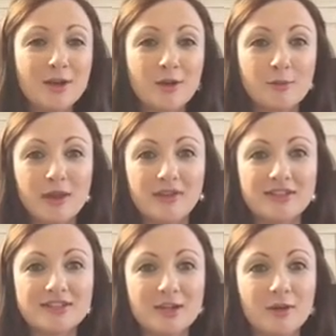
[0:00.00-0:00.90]
Go play in the
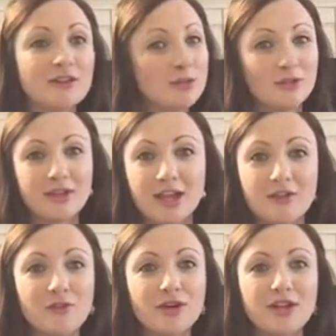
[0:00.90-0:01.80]
snow, because we live in
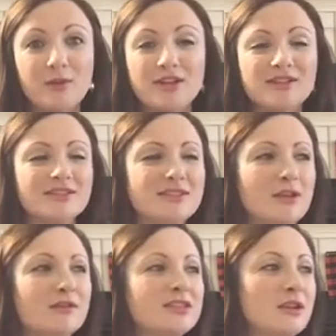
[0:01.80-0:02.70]
California where it doesn't
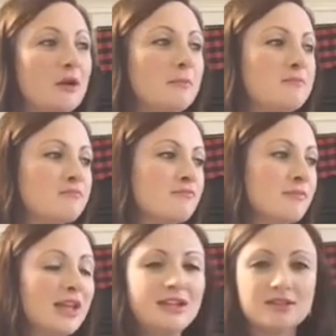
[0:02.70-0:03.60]
snow, so
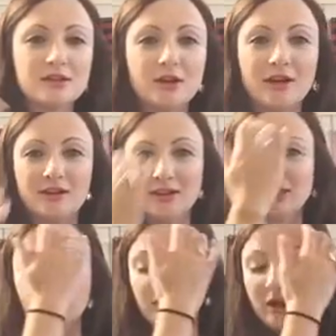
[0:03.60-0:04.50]
at least in our area.
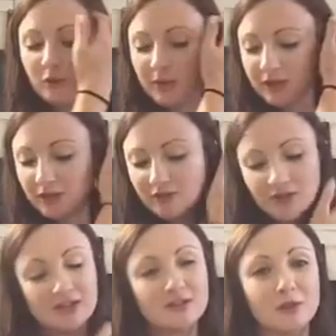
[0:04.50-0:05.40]
So that will be a lot of
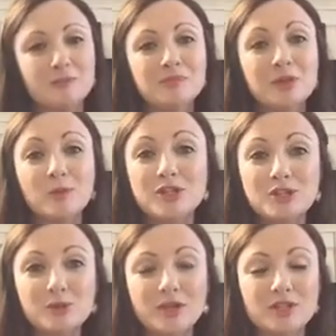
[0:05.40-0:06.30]
fun. So we
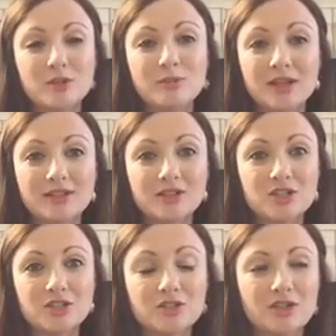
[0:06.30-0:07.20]
do want to bless our
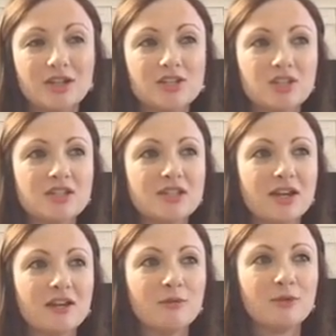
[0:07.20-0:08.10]
children, just
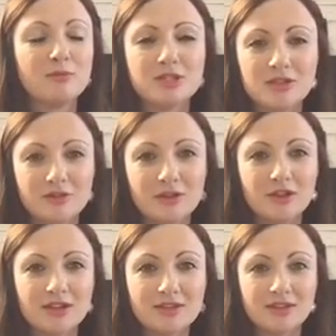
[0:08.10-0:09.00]
not with material
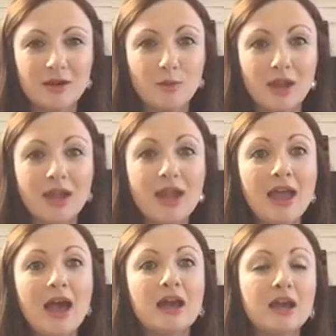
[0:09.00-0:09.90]
things in that way.
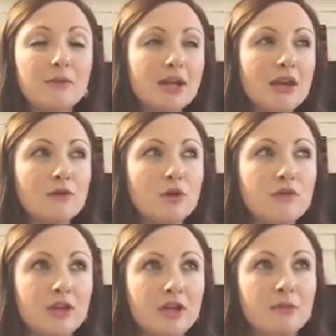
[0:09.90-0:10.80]
And I'm going to have a whole
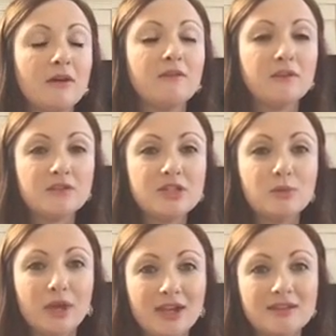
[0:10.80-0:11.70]
video about 50
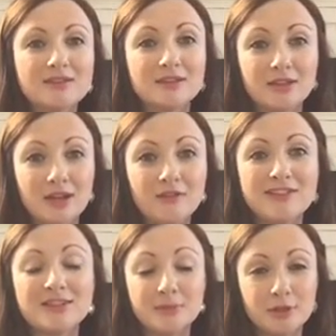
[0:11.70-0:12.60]
ways to love
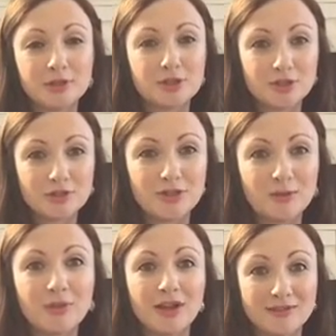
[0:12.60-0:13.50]
and spoil your children
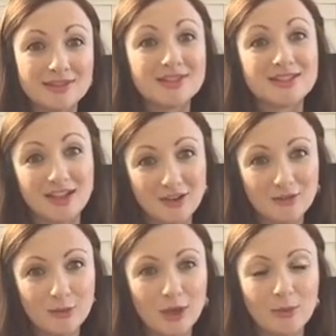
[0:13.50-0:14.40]
without stuff,
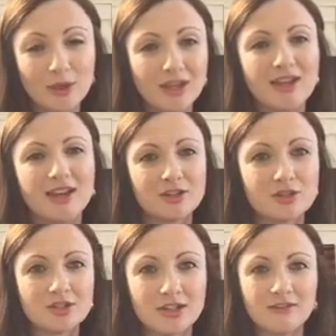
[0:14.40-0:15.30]
without bringing in
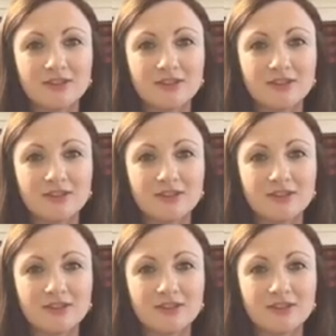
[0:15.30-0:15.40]
extra stuff.